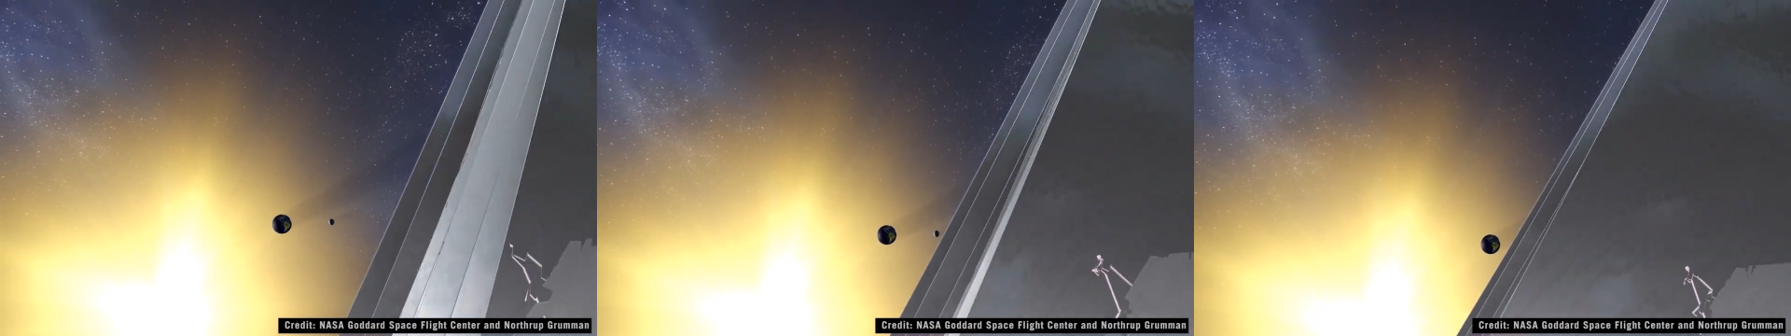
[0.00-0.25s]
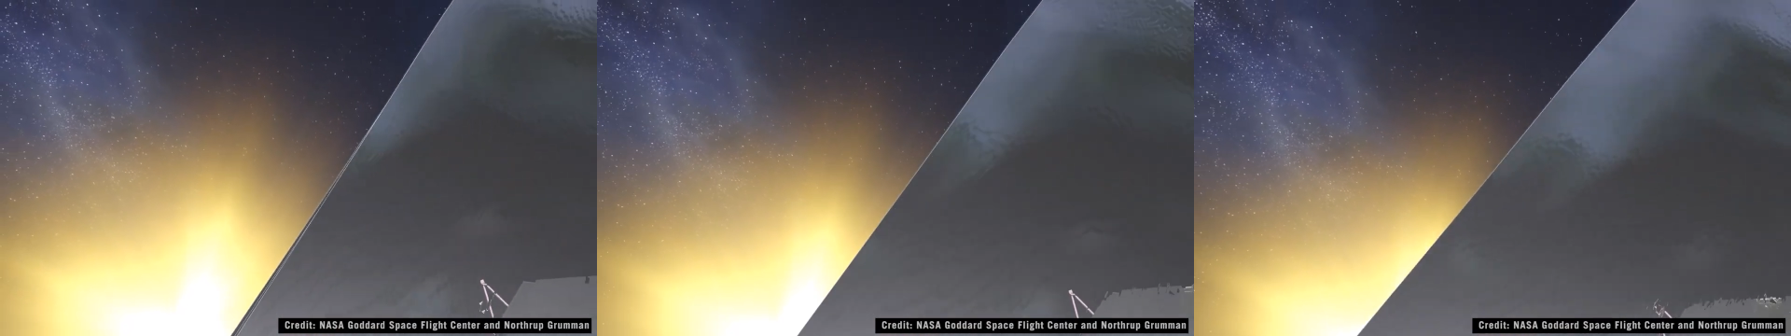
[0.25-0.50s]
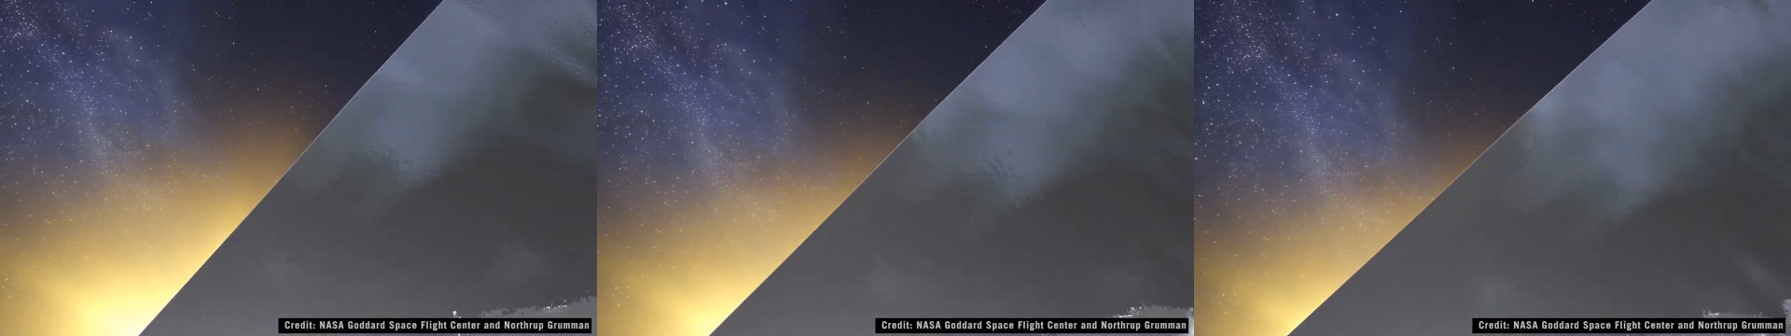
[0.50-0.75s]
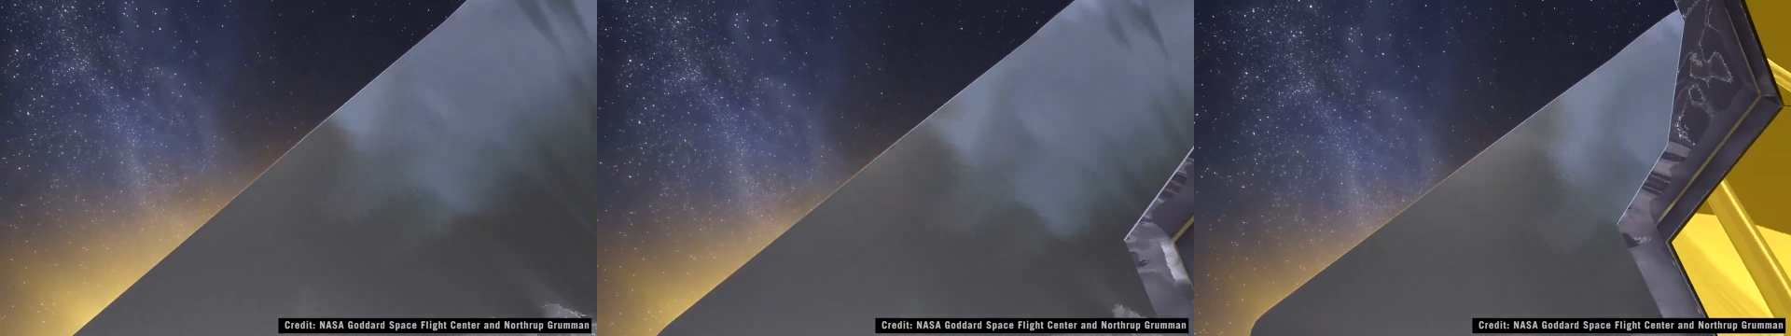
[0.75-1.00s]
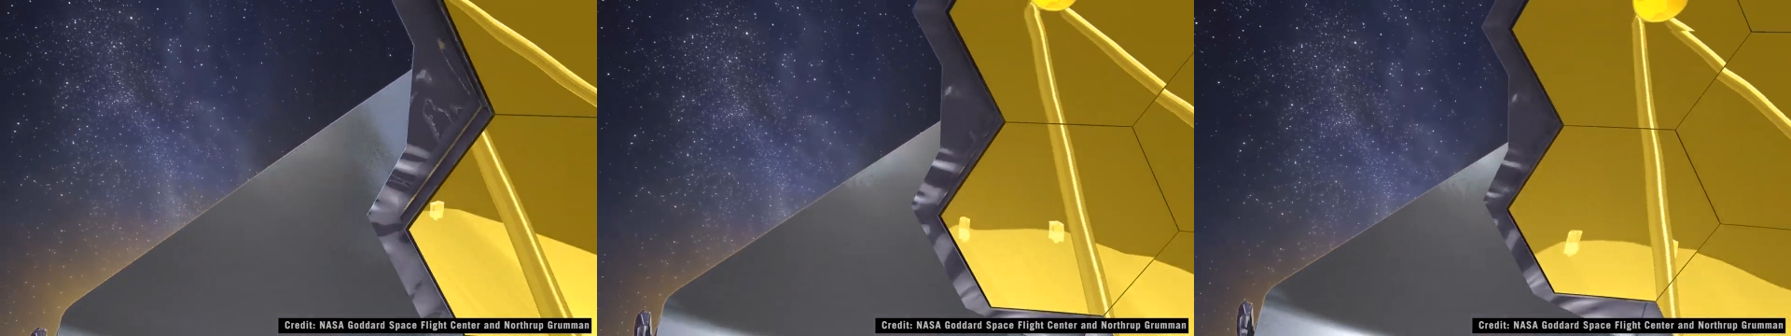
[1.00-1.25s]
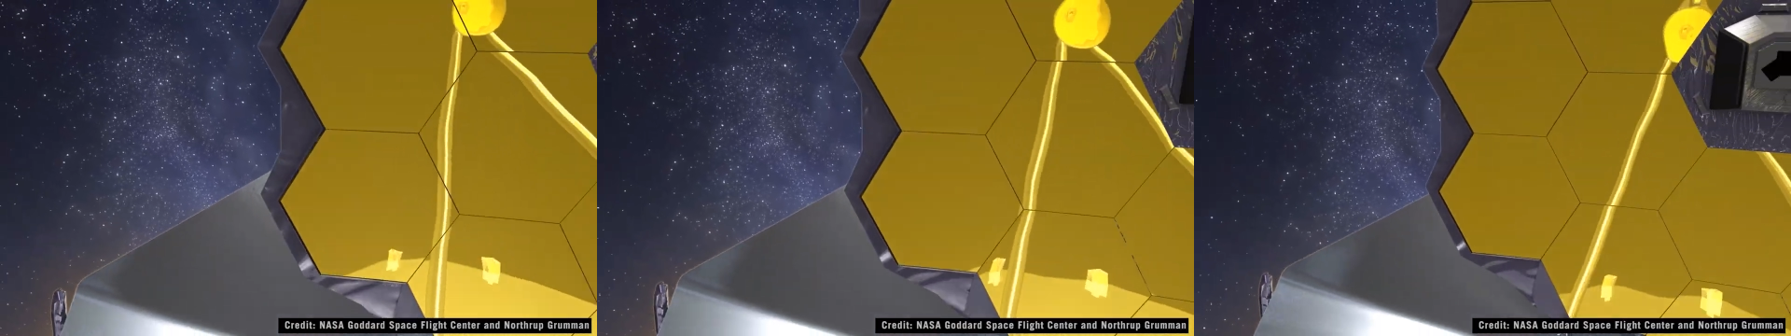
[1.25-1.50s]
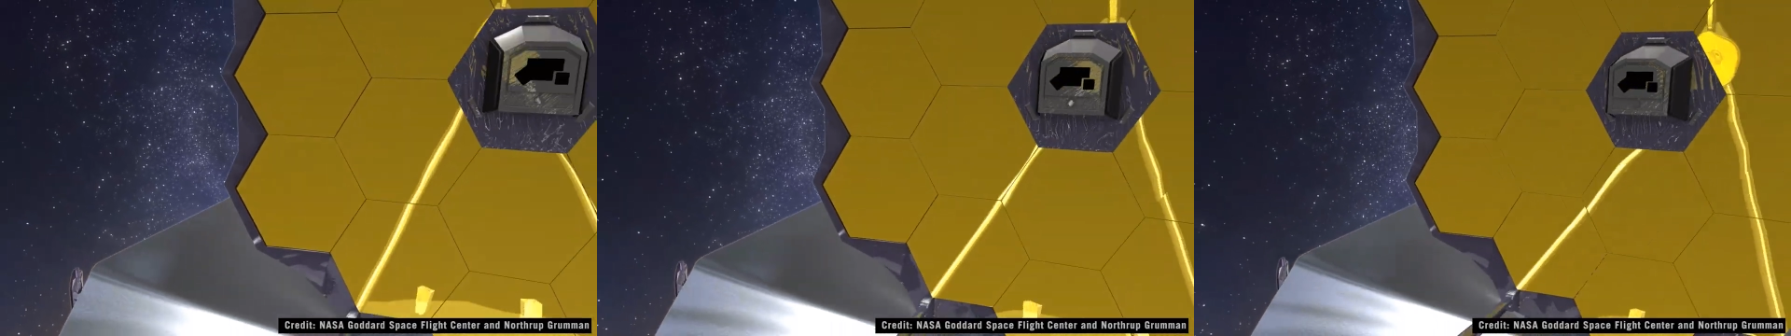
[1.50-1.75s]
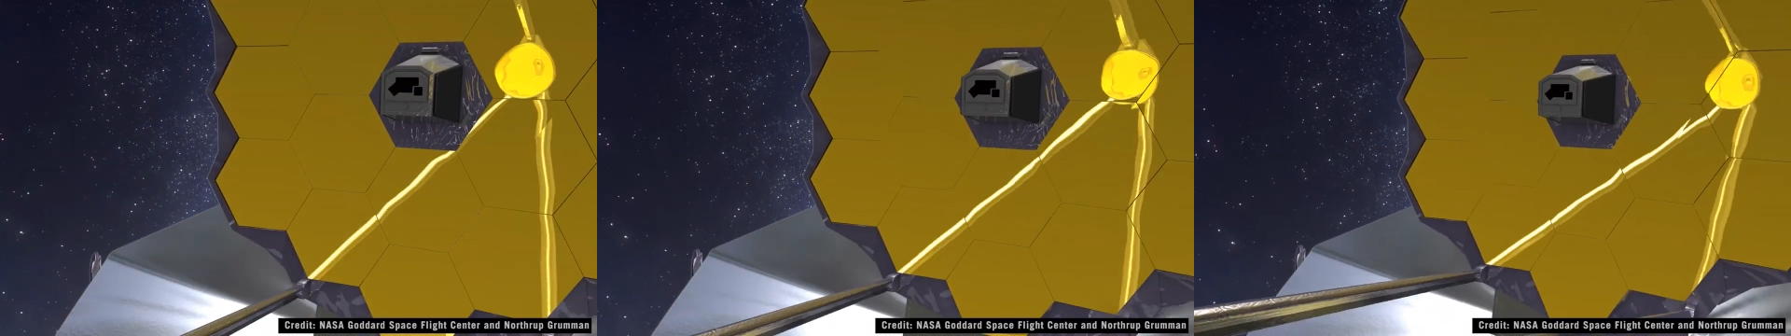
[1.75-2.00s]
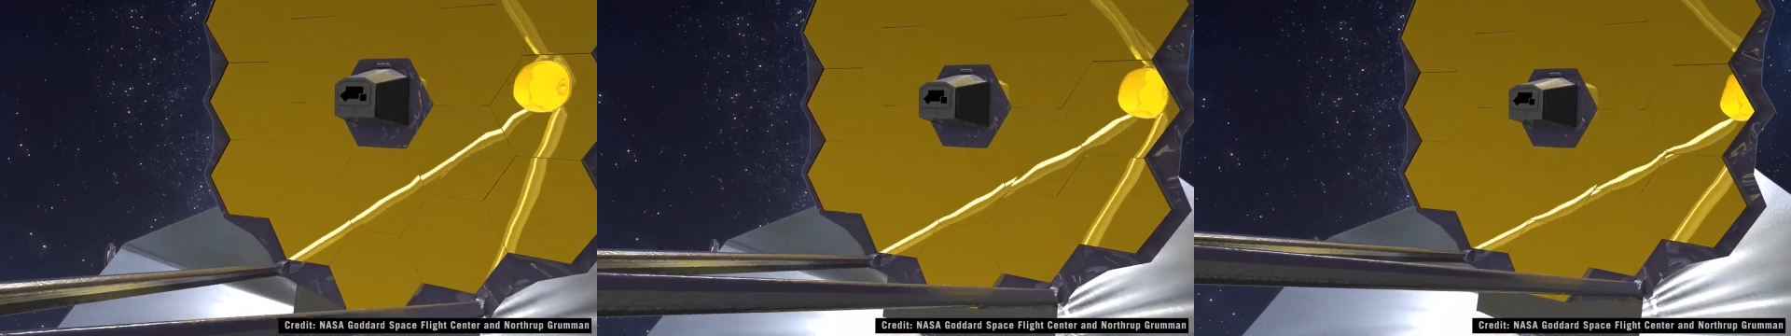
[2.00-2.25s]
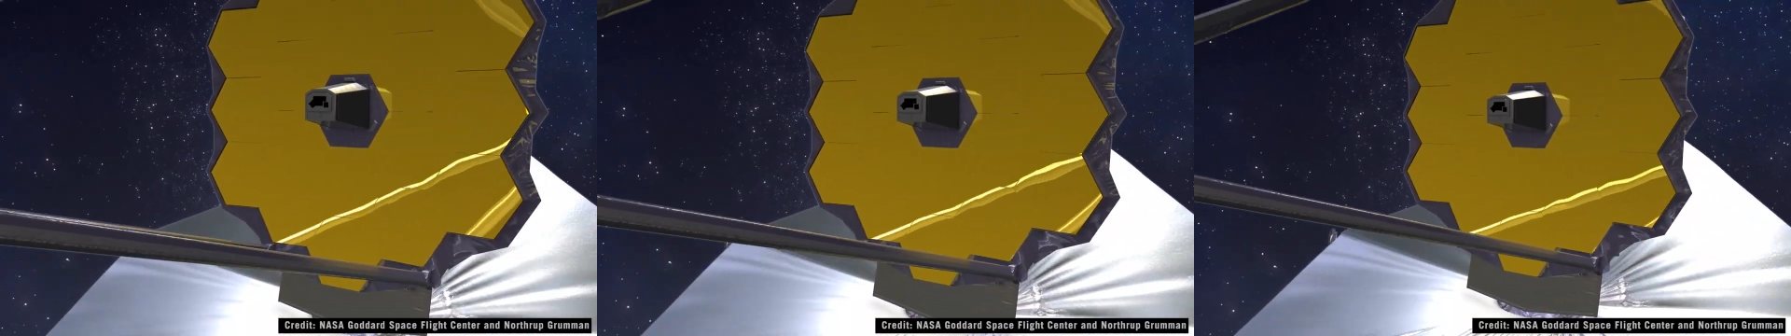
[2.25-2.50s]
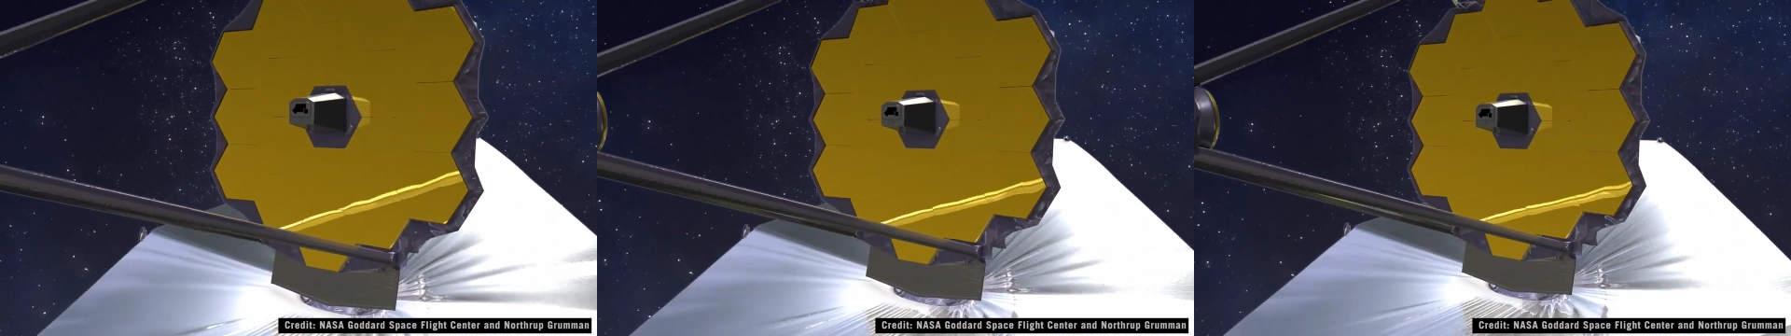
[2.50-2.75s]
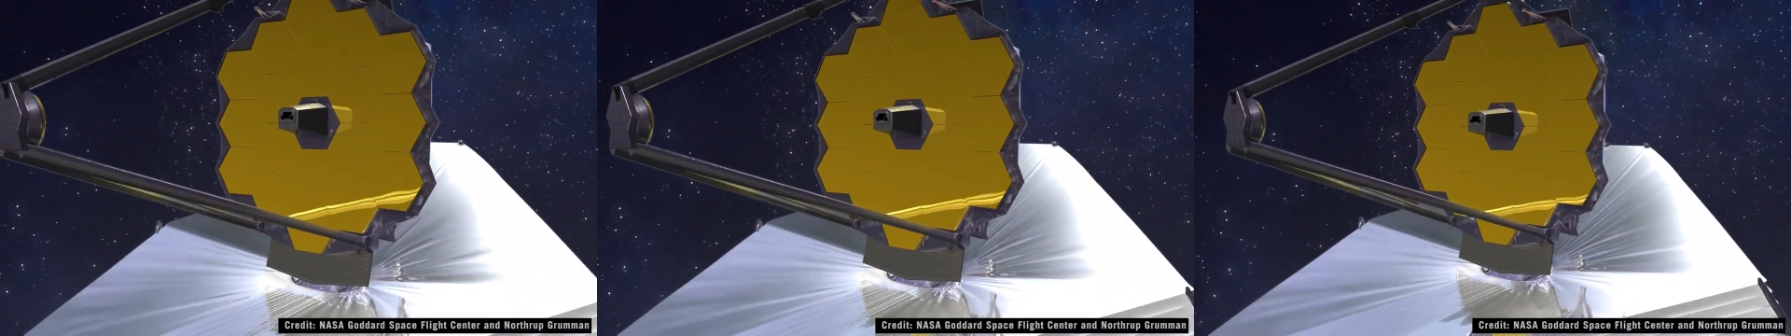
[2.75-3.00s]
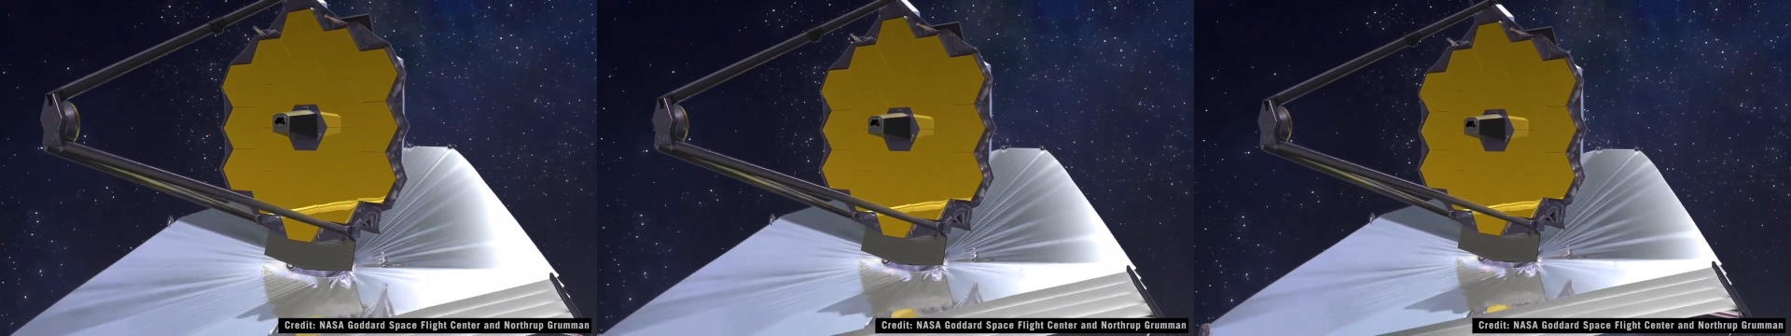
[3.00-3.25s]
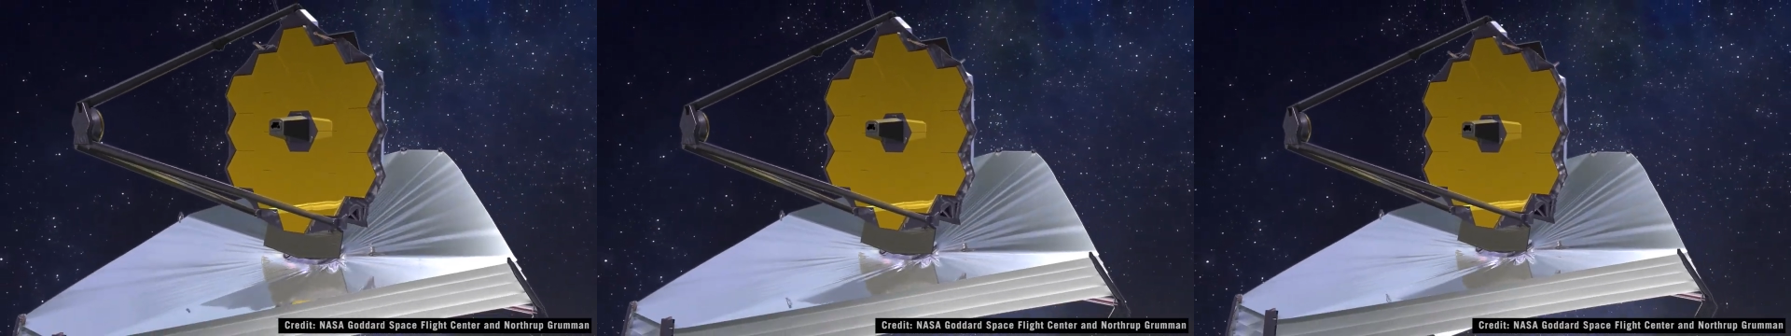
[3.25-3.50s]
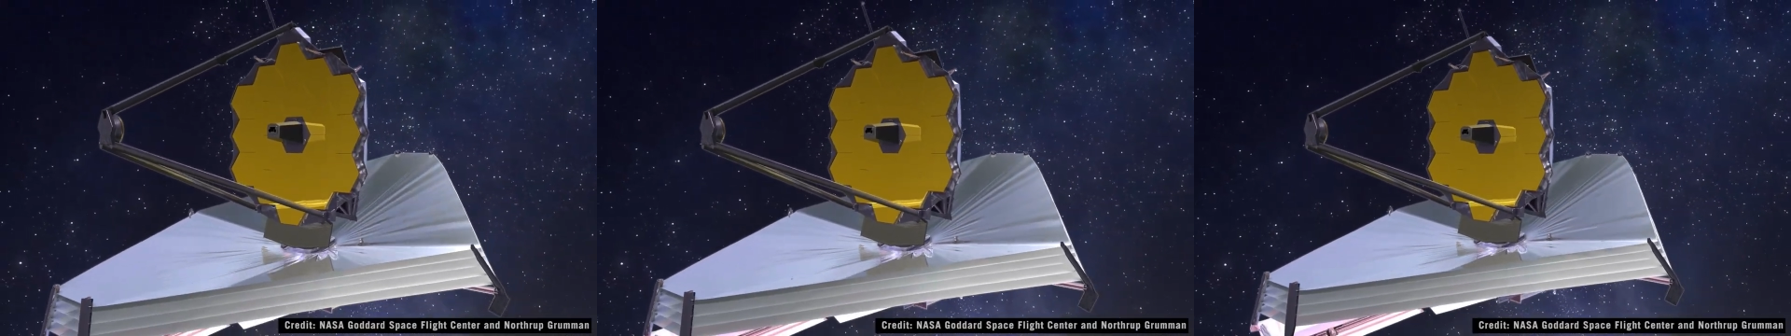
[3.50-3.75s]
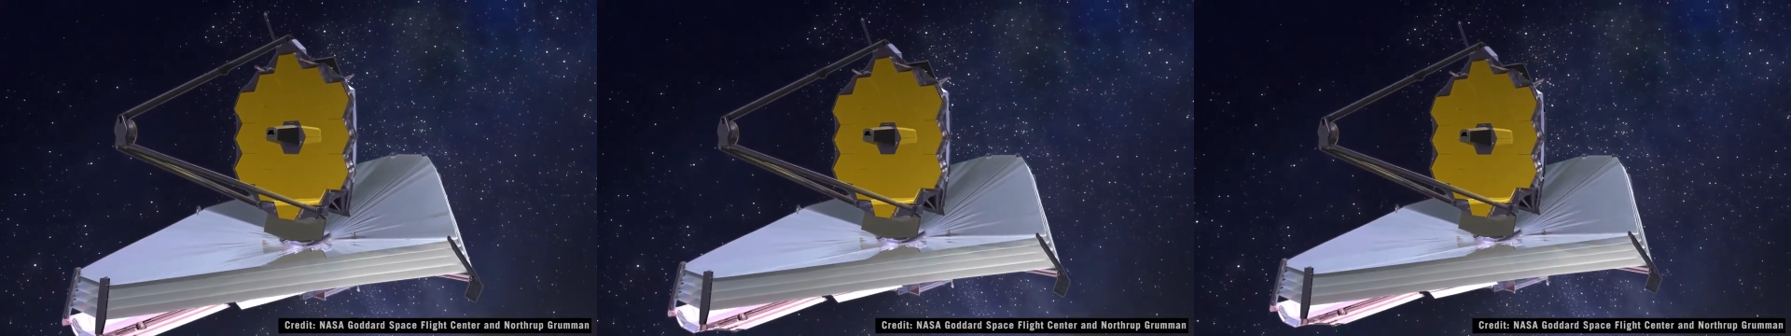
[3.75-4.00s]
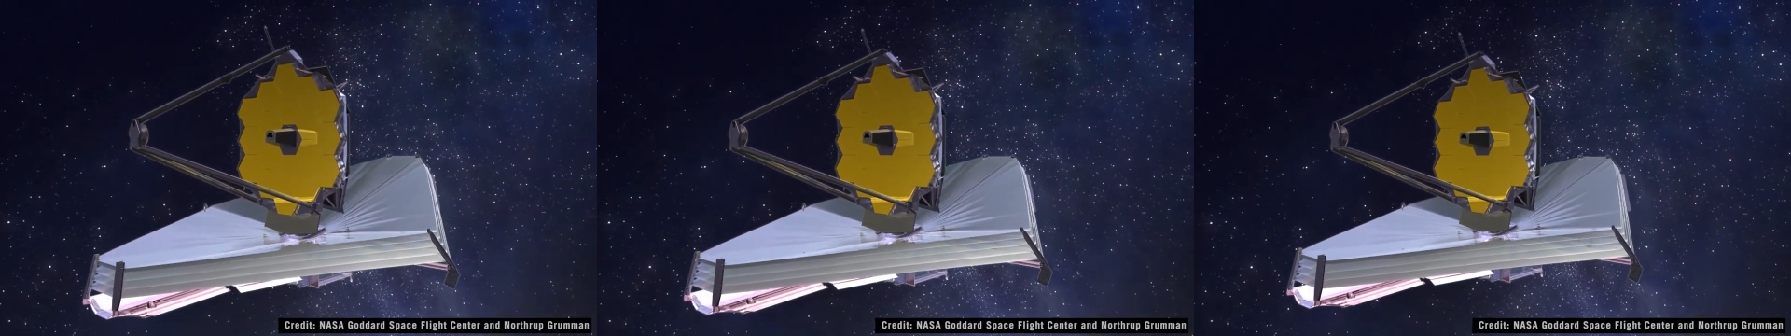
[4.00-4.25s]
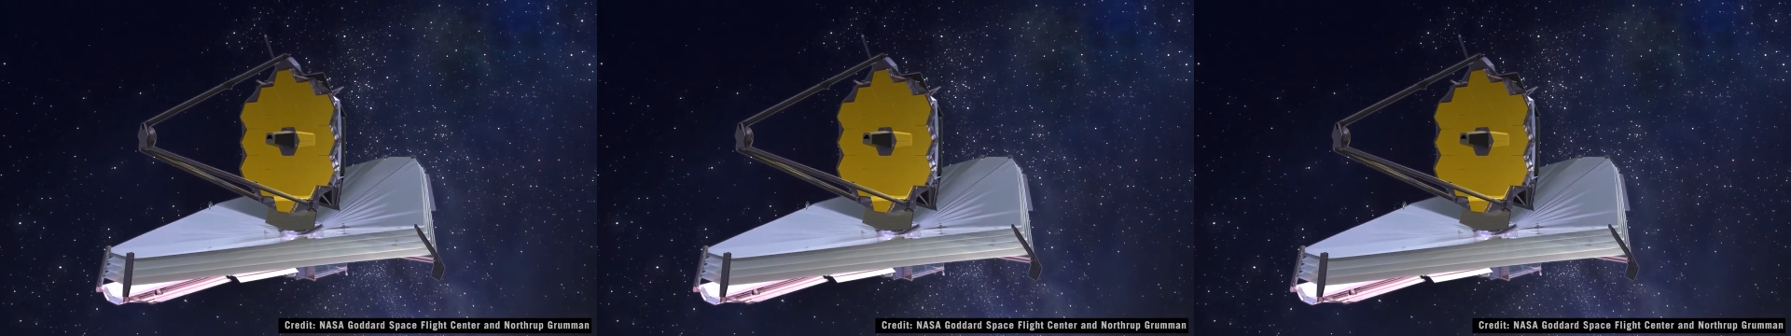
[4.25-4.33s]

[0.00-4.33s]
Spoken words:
Nobody's mouth can be seen.